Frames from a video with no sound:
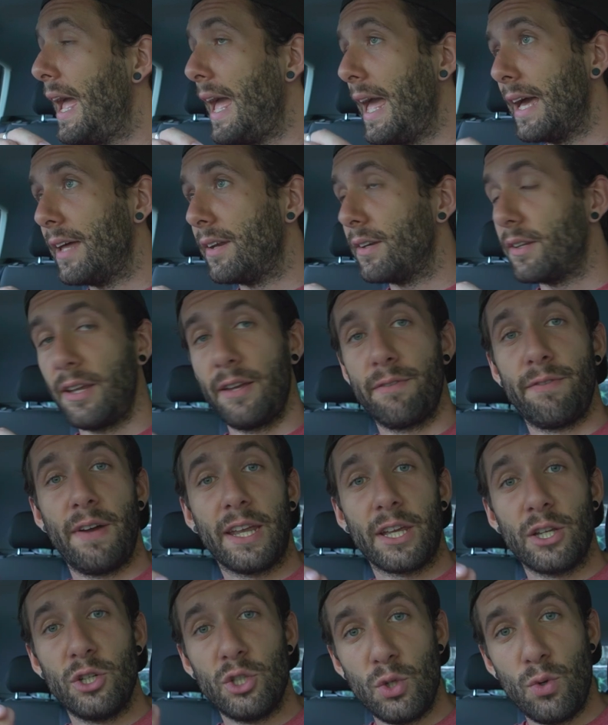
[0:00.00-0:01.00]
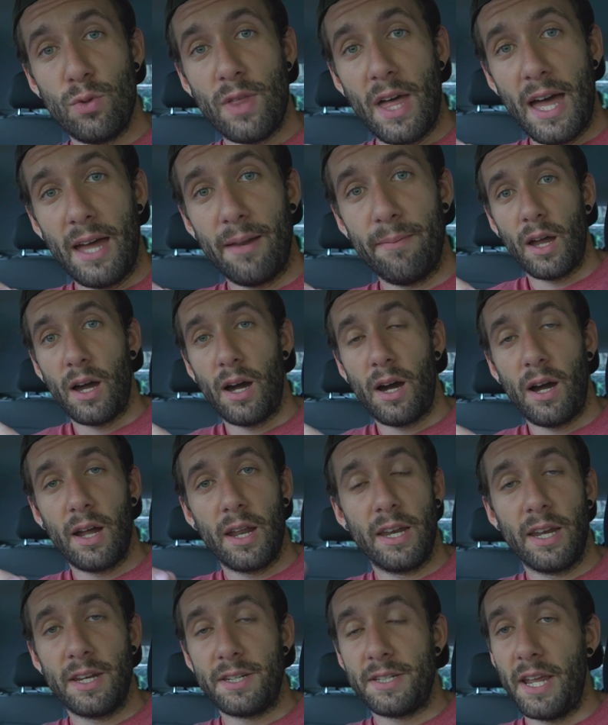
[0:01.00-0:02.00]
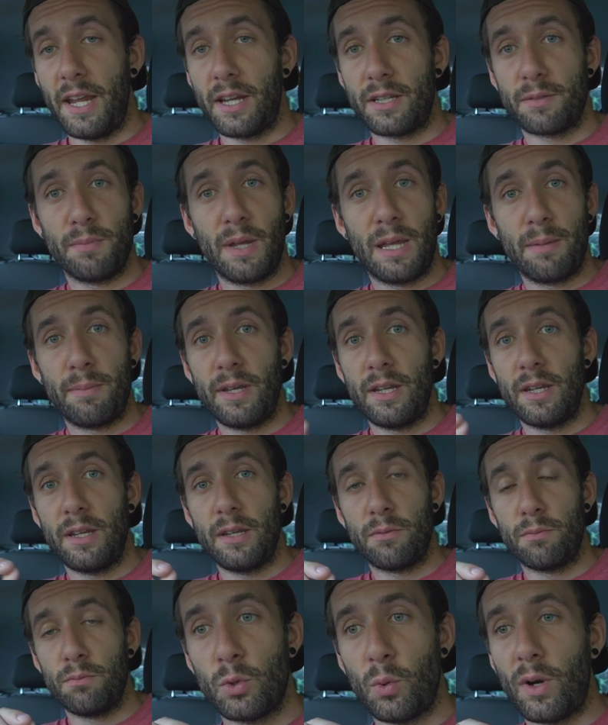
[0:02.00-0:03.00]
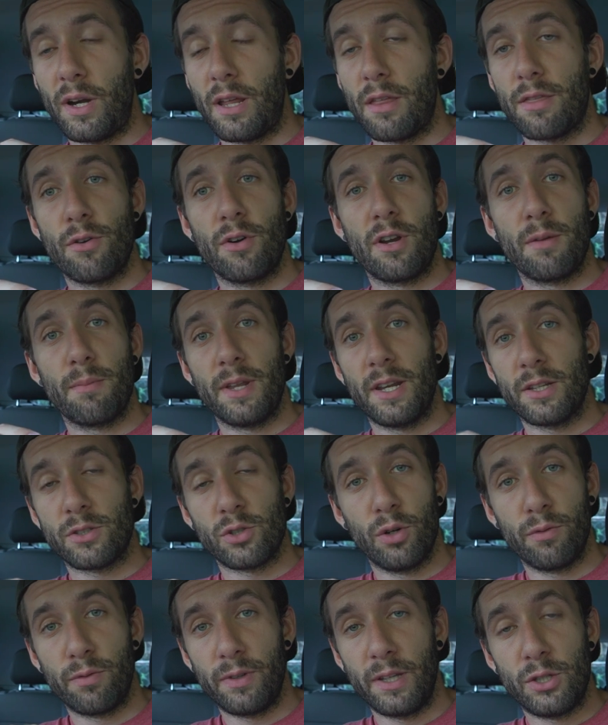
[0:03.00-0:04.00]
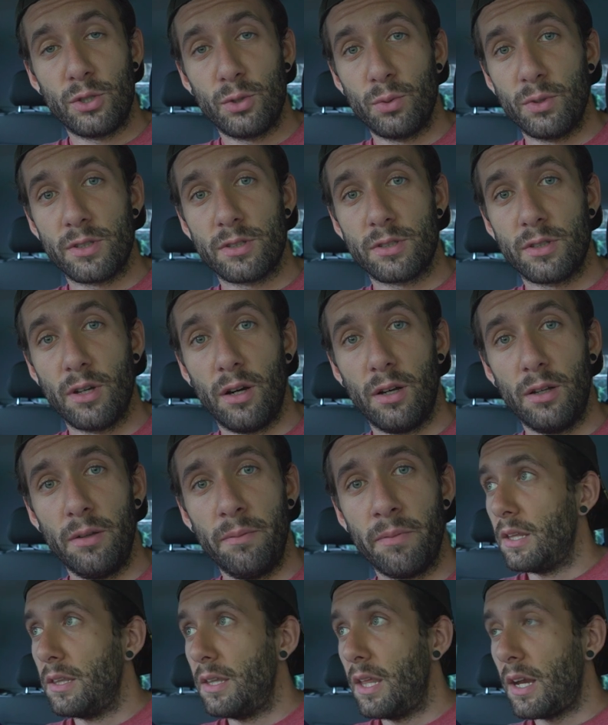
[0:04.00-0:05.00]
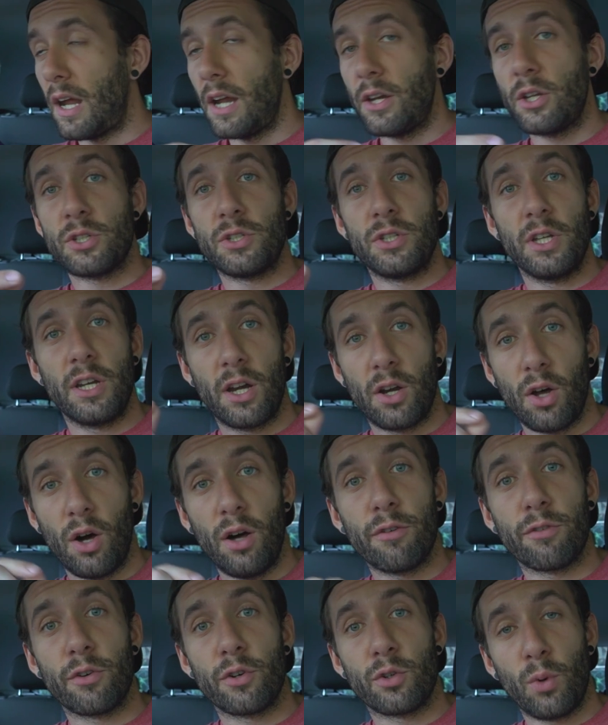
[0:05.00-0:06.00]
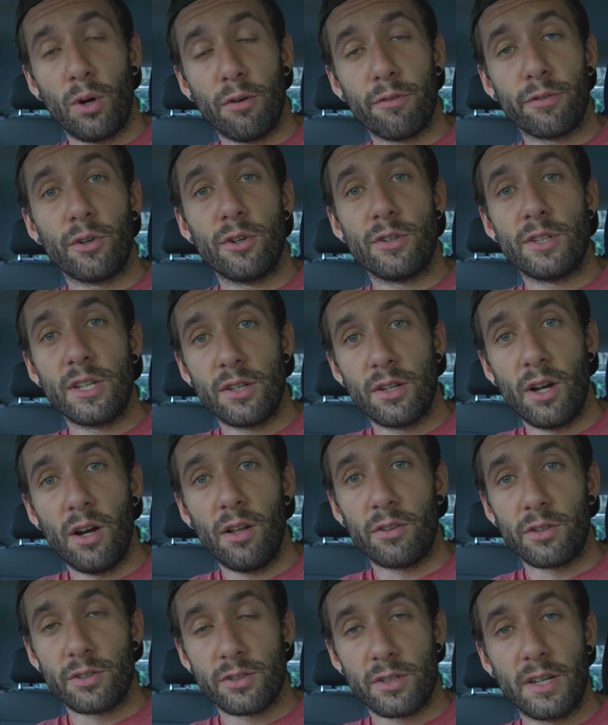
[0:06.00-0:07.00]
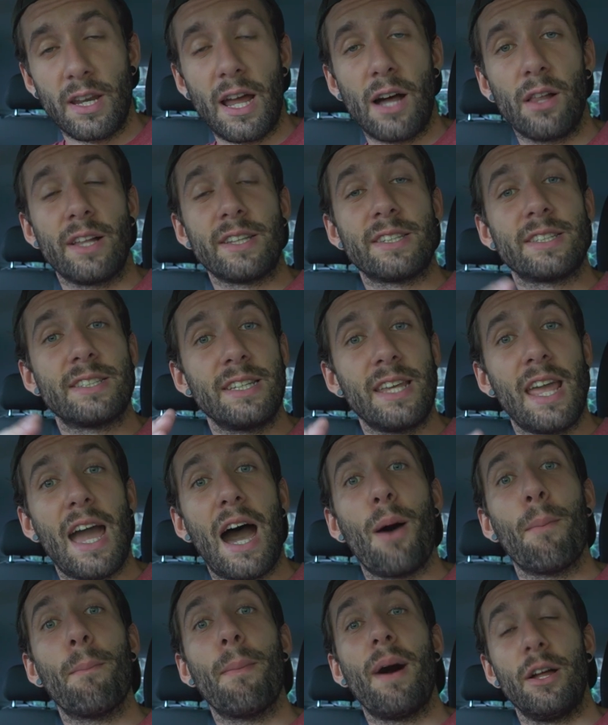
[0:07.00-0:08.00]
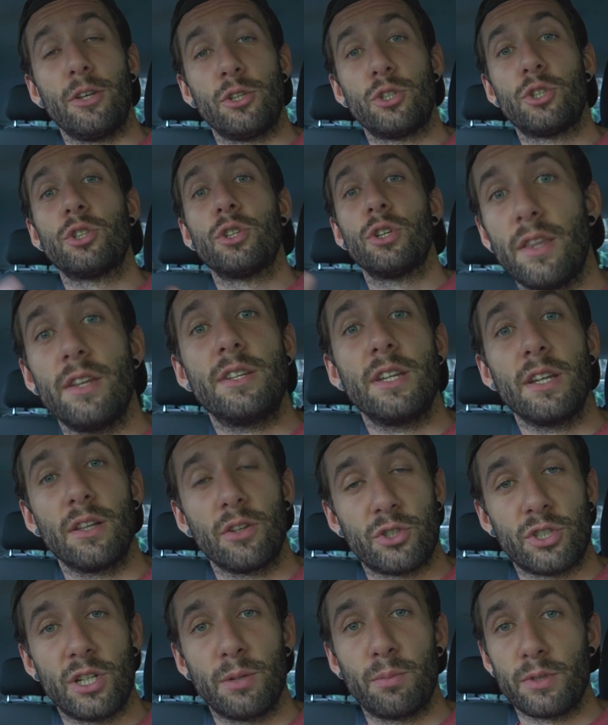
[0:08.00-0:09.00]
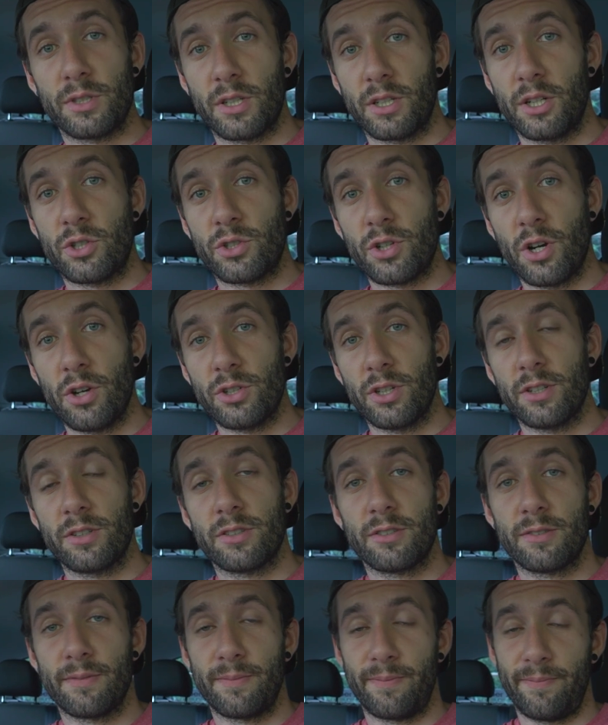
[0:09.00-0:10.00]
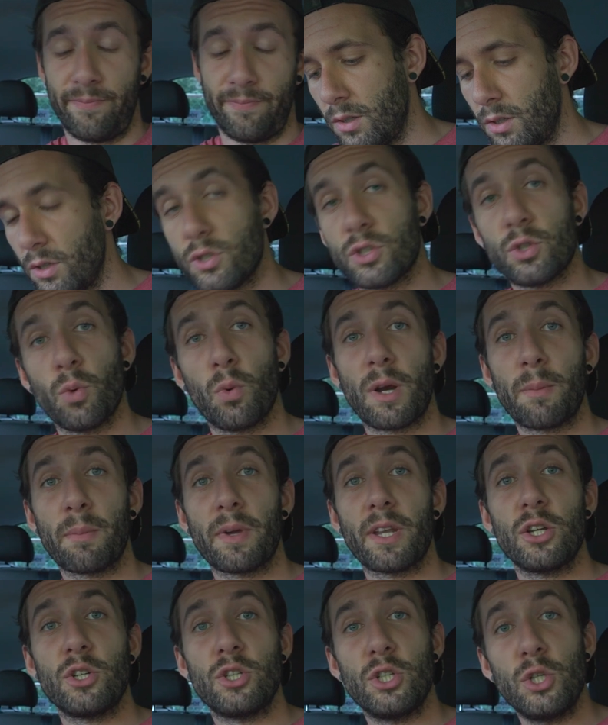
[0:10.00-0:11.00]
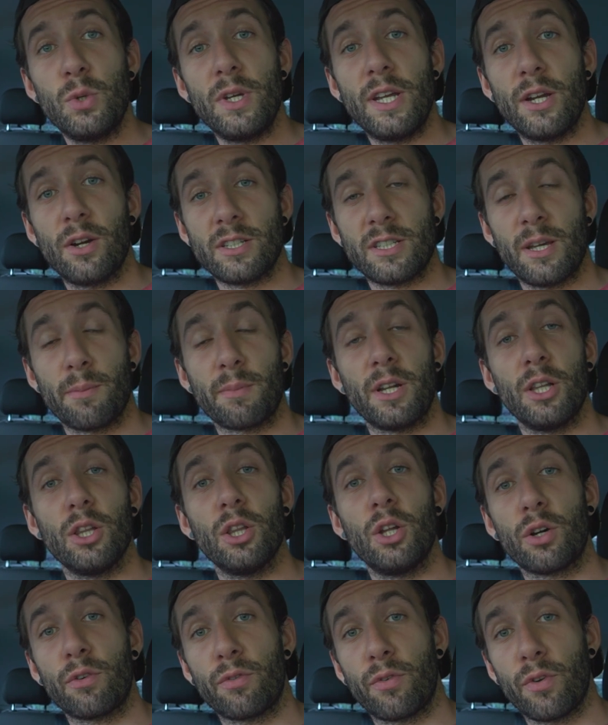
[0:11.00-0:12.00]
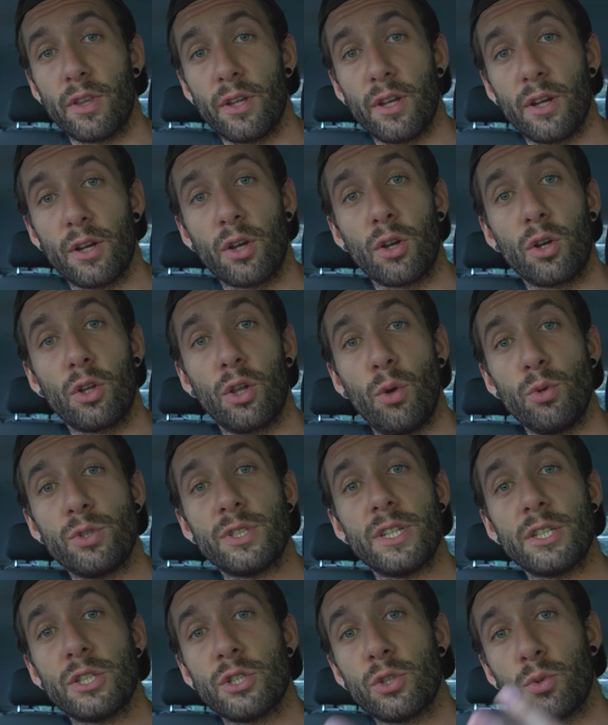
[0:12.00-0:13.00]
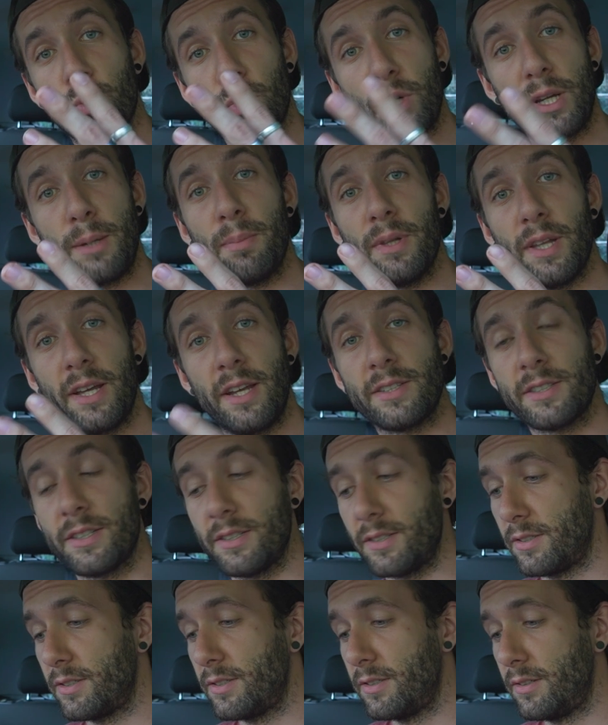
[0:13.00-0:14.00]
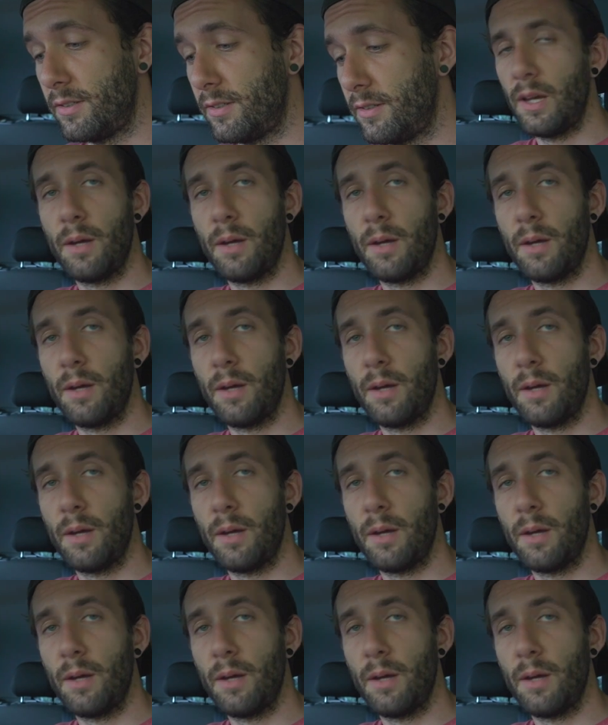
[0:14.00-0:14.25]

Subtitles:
And if I can do that, and it takes maybe 20, 30 minutes, hopefully, to install, then I just did it all for $12, $13. Now let's see how much the dealership is gonna charge us. So what I'm gonna do here is I'm gonna look for the closest 3 places.